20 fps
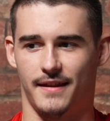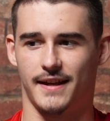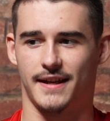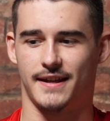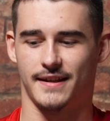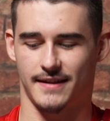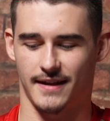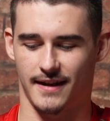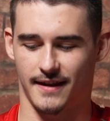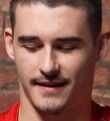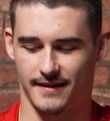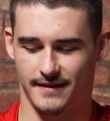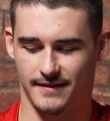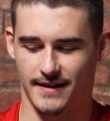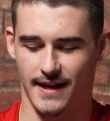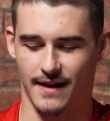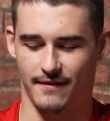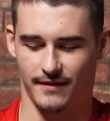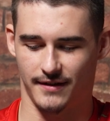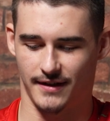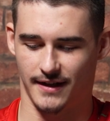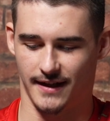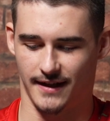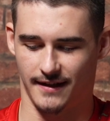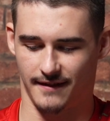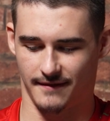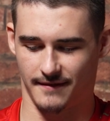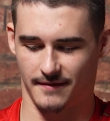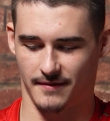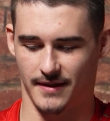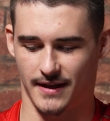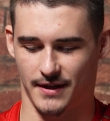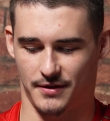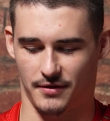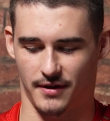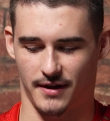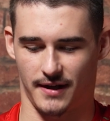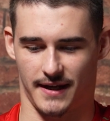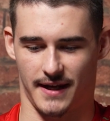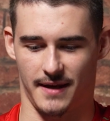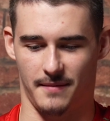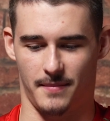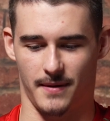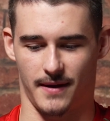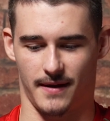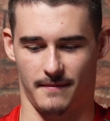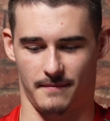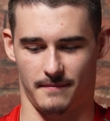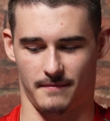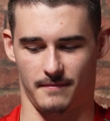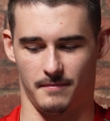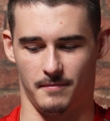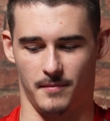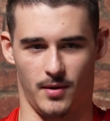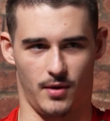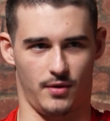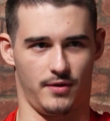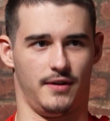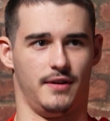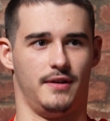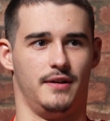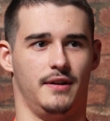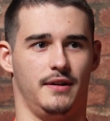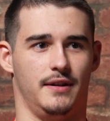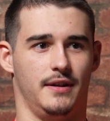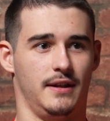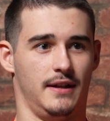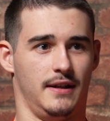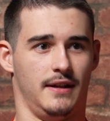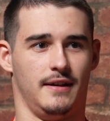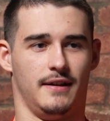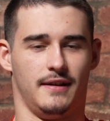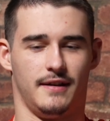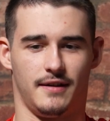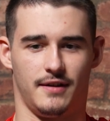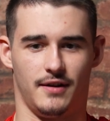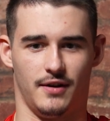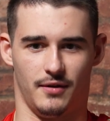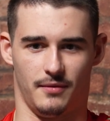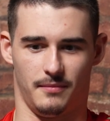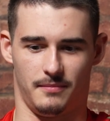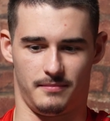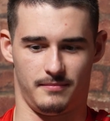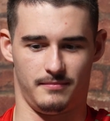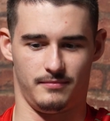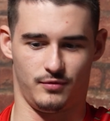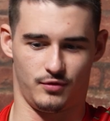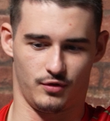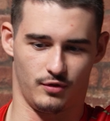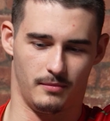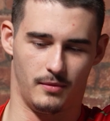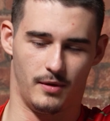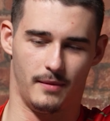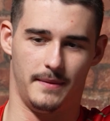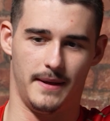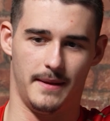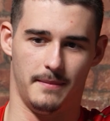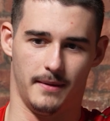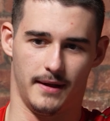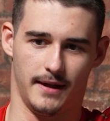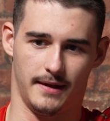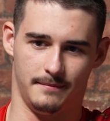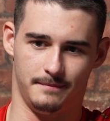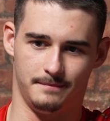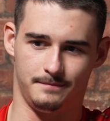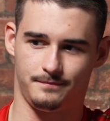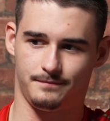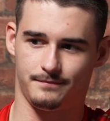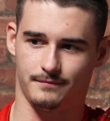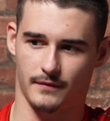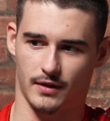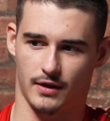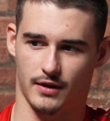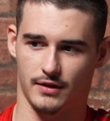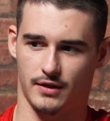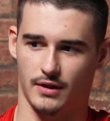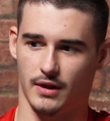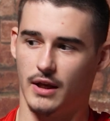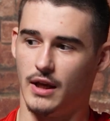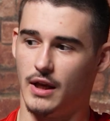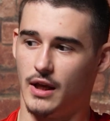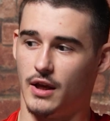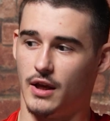I think definitely they're trying to keep it modern and draw more people in, because